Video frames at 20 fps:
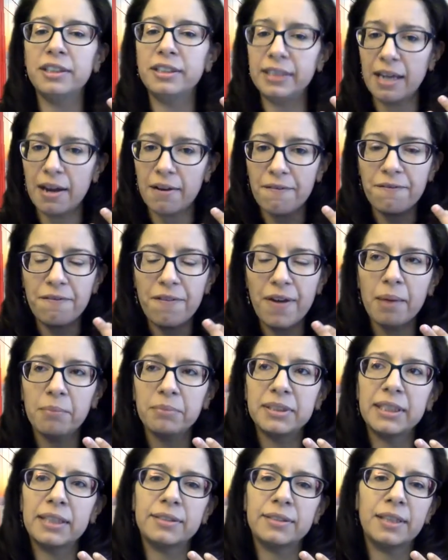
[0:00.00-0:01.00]
the
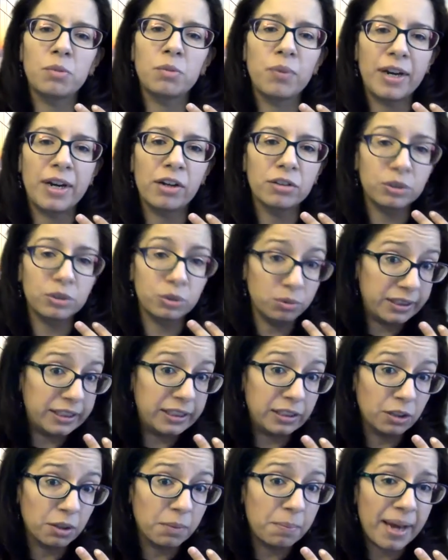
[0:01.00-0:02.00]
FMs that they wear to
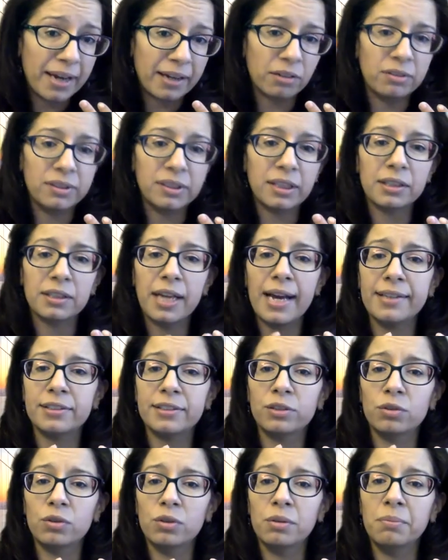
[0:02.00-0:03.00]
hear better in the
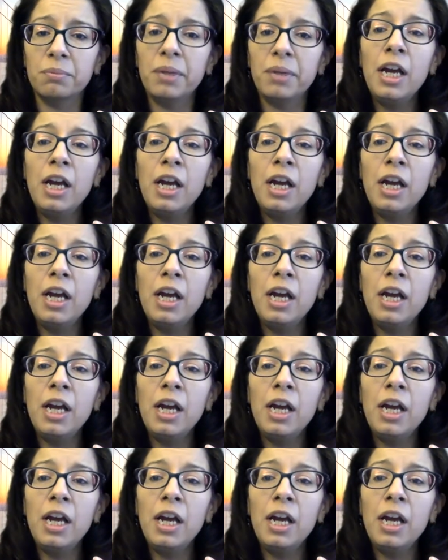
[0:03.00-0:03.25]
classroom.